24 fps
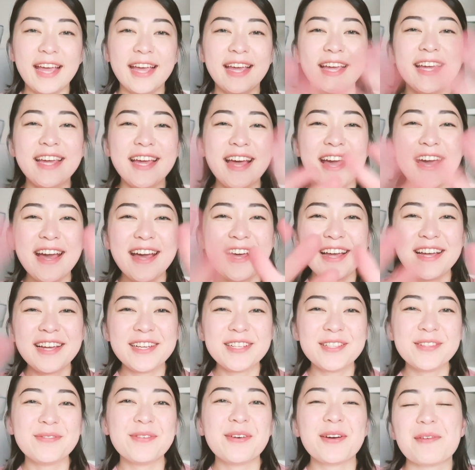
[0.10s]
Hey
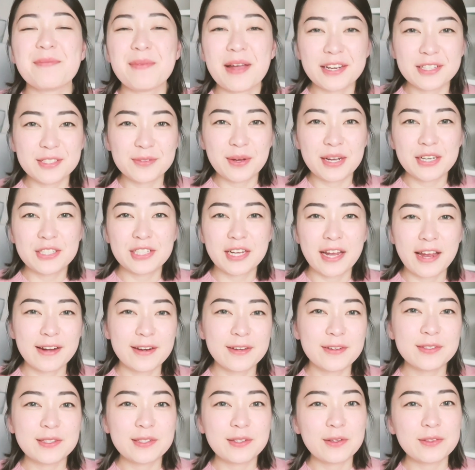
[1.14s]
guys, welcome back to my
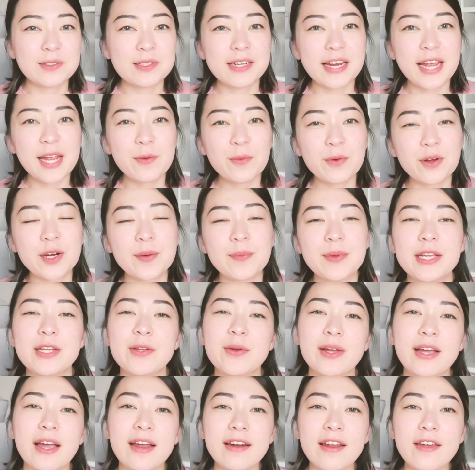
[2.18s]
channel. So today we're going to be
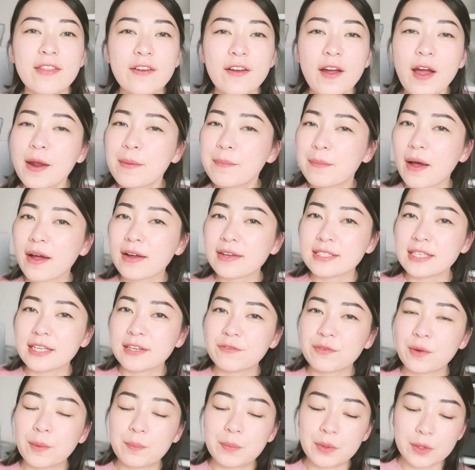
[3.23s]
doing another
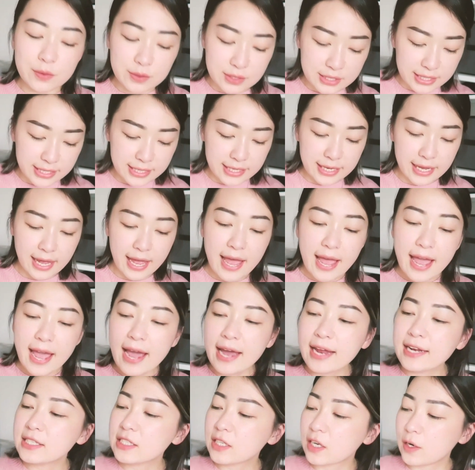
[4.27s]
unboxing from Beauteque,
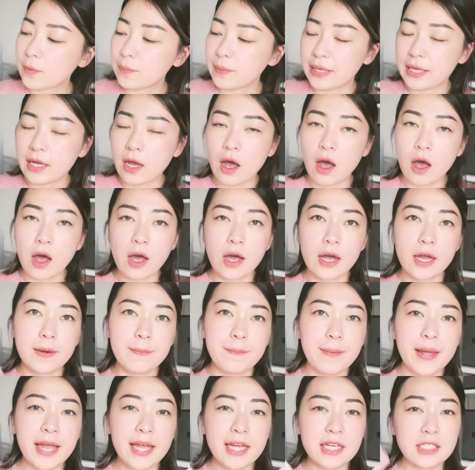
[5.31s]
and it's going to be
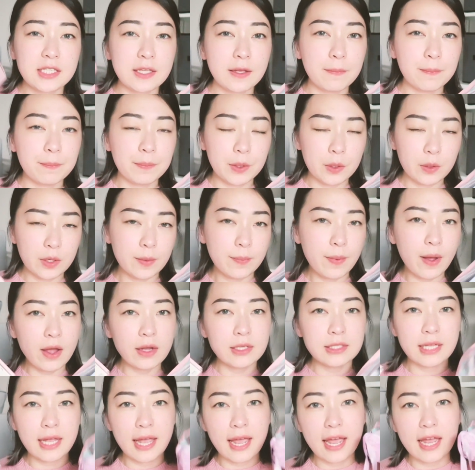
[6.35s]
on May's Beauty
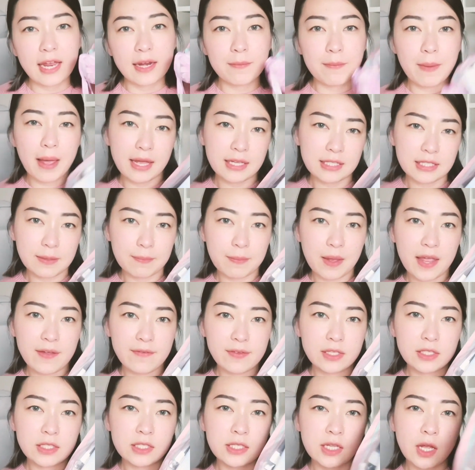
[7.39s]
Box and Mask Maven.